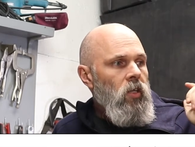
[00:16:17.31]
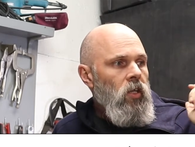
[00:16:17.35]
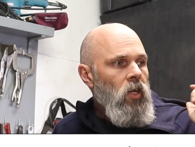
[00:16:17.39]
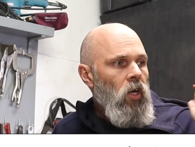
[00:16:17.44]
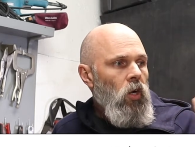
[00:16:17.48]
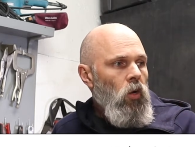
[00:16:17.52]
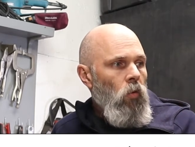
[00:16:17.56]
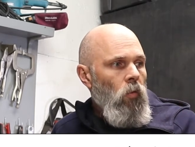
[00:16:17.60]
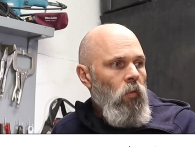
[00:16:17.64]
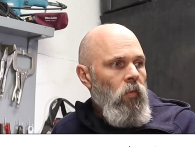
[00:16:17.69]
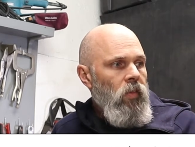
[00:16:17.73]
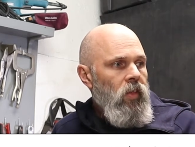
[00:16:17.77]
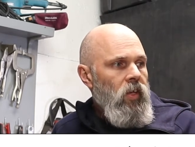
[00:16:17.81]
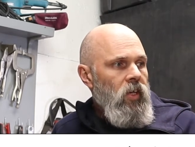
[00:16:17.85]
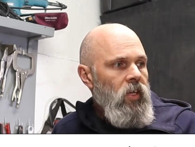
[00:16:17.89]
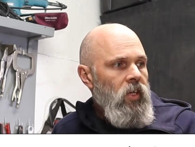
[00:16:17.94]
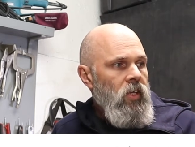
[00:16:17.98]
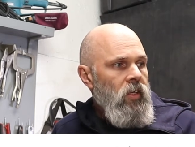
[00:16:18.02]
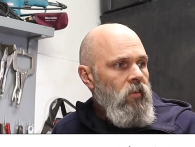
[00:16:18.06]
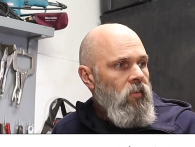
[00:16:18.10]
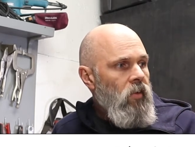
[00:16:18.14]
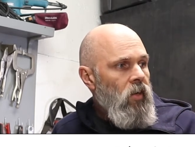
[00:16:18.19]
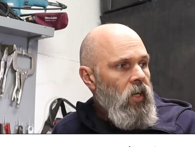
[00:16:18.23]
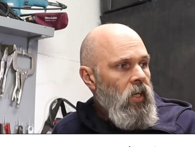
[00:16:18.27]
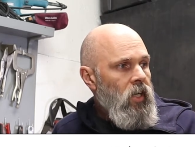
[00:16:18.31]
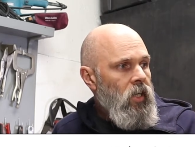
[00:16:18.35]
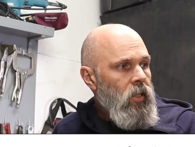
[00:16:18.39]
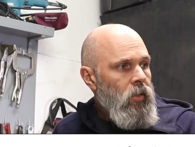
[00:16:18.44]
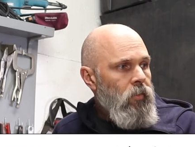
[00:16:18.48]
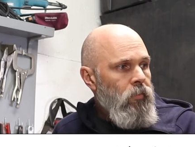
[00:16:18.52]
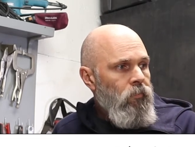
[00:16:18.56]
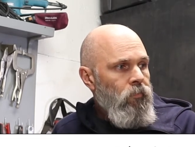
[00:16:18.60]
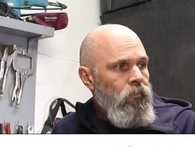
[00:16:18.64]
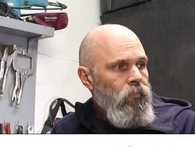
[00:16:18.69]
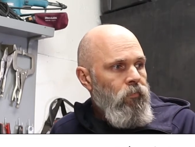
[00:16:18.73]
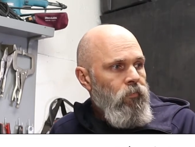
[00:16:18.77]
on the
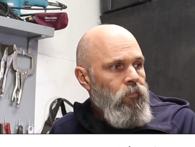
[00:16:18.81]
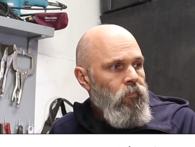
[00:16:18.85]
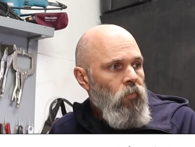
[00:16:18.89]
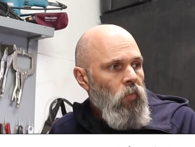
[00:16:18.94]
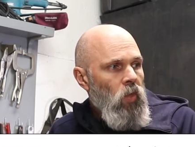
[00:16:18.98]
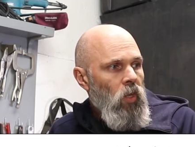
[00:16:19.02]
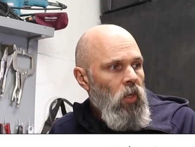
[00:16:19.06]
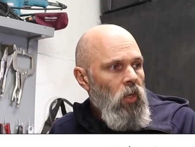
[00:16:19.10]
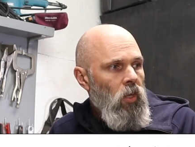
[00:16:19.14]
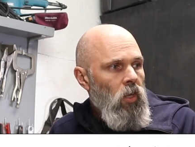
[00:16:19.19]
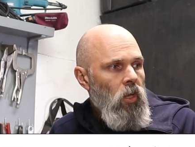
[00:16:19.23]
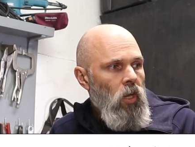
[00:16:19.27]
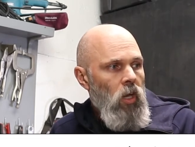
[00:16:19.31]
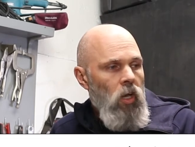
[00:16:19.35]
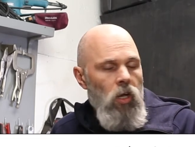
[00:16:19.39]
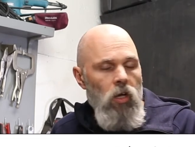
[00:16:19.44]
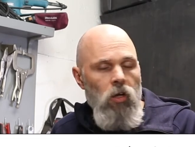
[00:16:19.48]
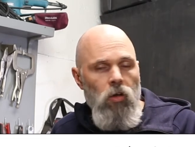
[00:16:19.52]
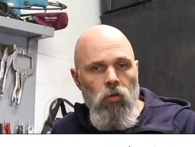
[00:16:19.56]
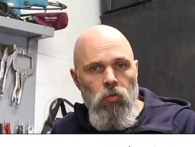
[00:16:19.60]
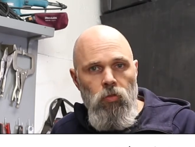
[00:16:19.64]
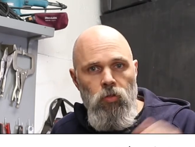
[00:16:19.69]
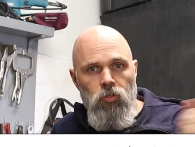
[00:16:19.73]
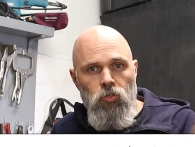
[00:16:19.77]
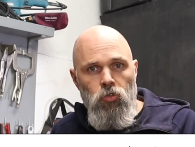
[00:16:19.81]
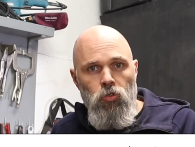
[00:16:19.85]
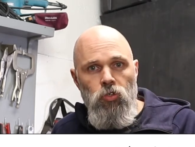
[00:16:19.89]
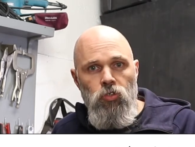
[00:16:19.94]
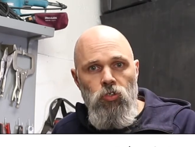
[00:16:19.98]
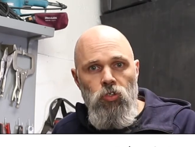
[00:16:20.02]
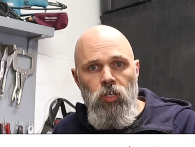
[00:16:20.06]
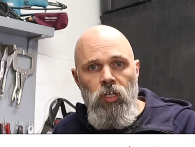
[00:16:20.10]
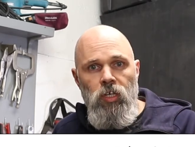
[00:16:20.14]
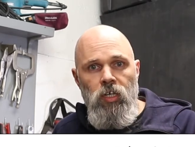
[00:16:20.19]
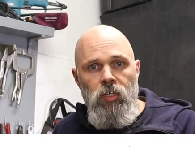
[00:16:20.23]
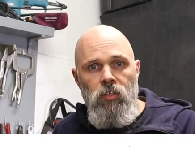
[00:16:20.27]

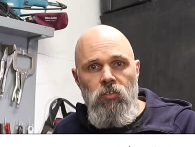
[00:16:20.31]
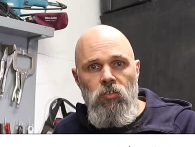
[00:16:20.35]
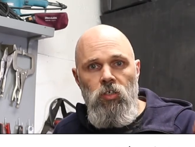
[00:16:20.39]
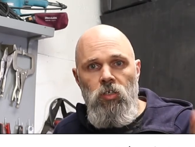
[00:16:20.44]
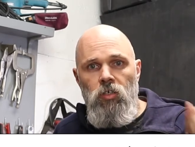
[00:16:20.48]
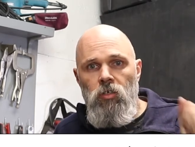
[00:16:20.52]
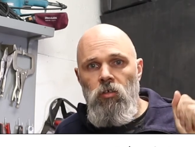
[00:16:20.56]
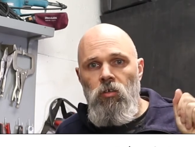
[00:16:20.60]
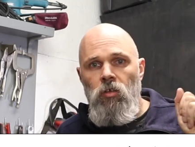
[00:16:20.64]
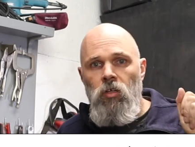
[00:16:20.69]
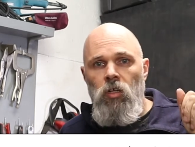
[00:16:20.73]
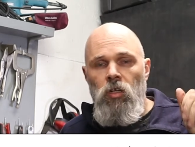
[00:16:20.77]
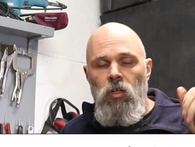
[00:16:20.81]
Deutsch connector.